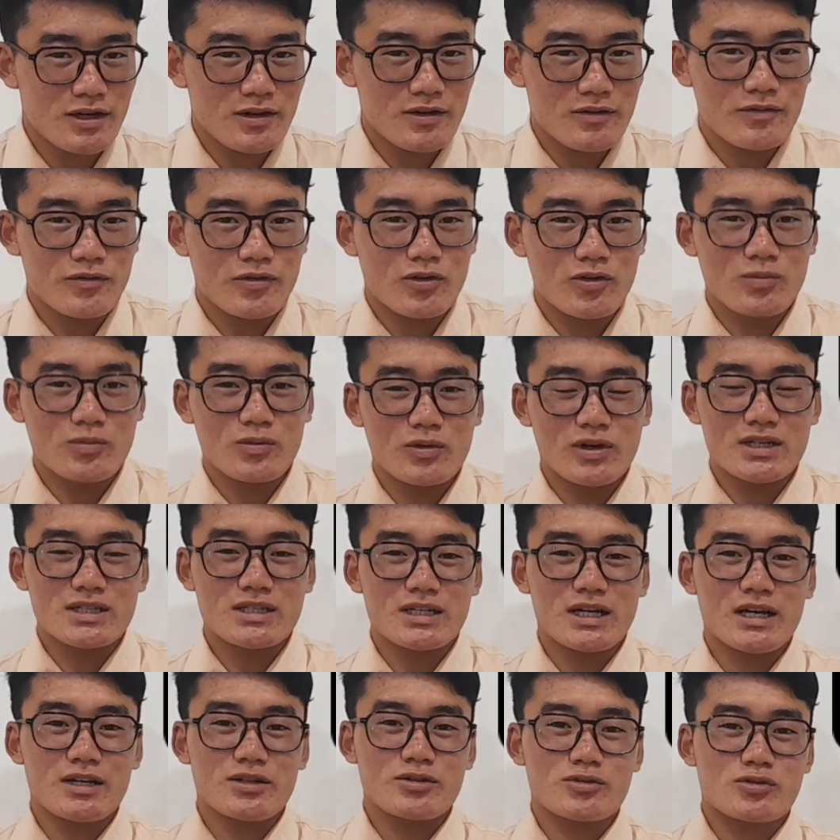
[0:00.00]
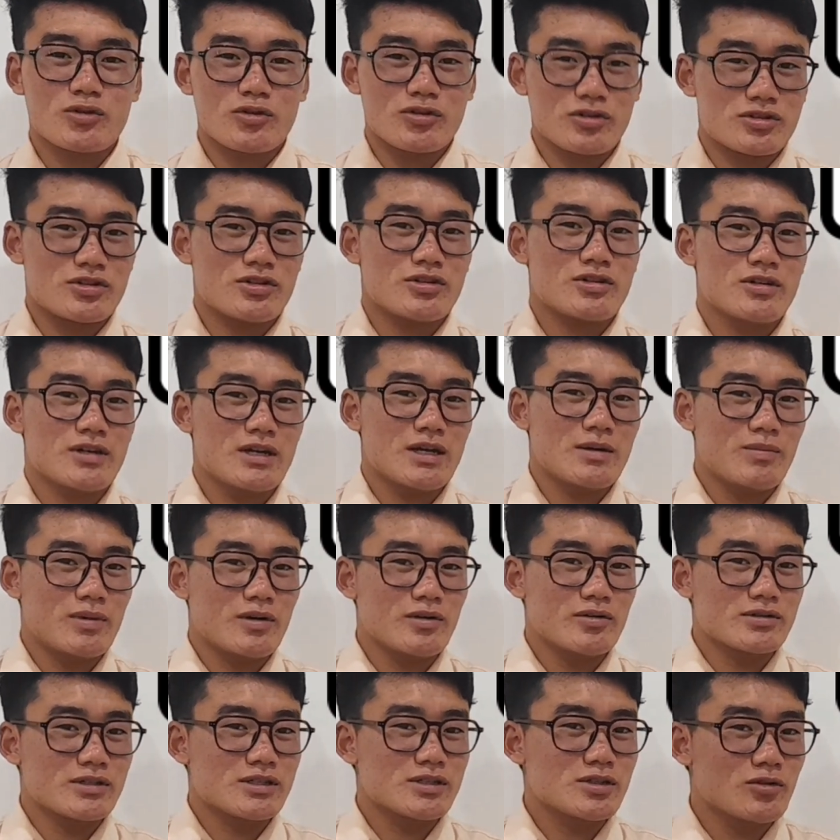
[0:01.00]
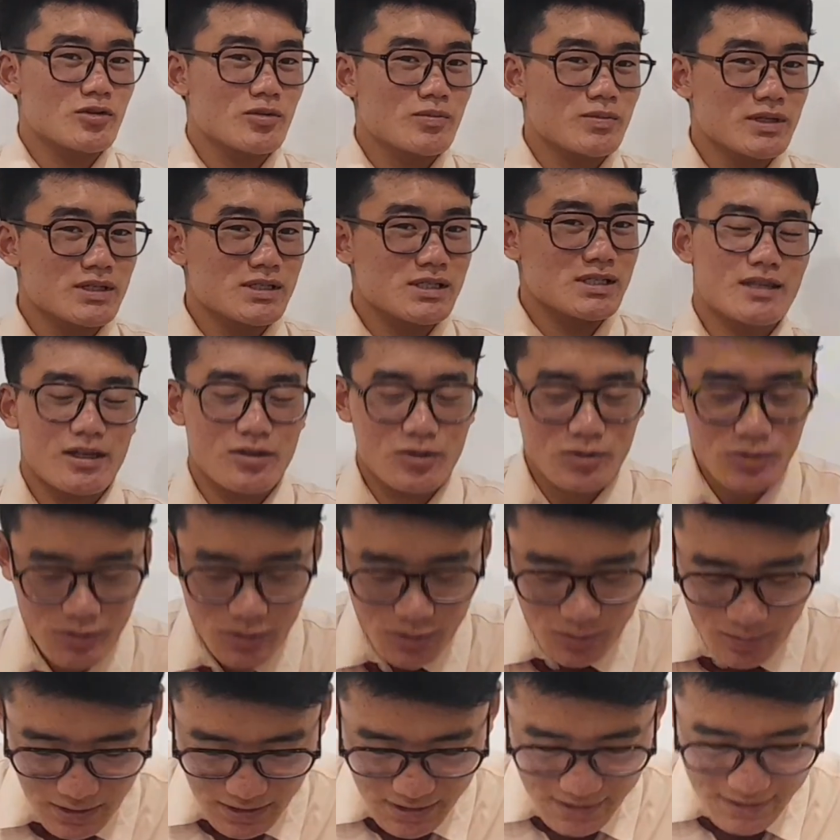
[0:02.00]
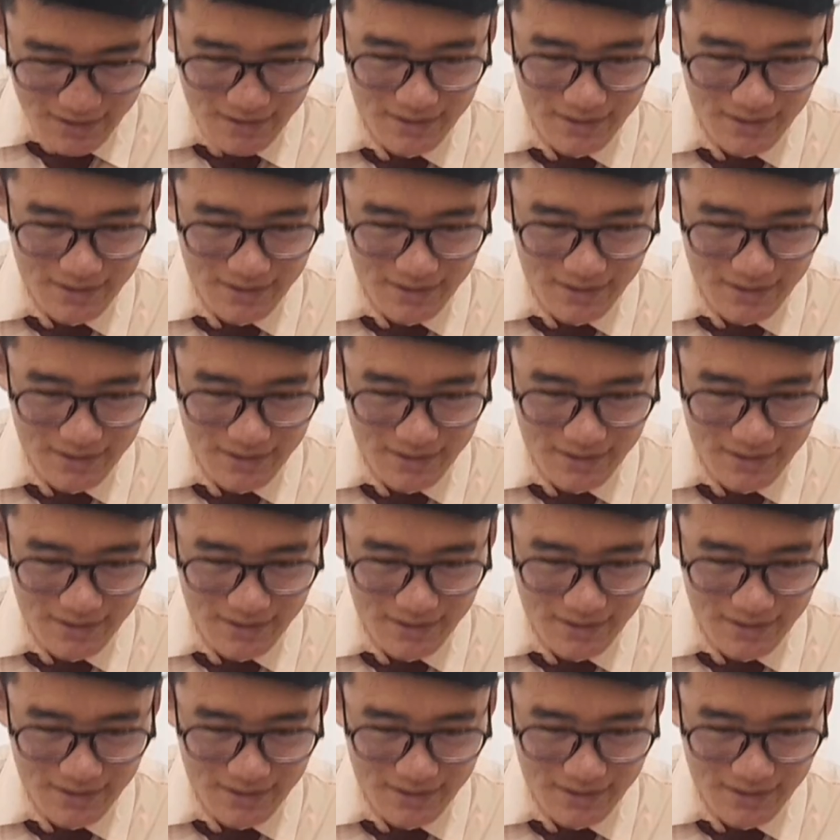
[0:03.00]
from what I taught about COPD. Thank you so much.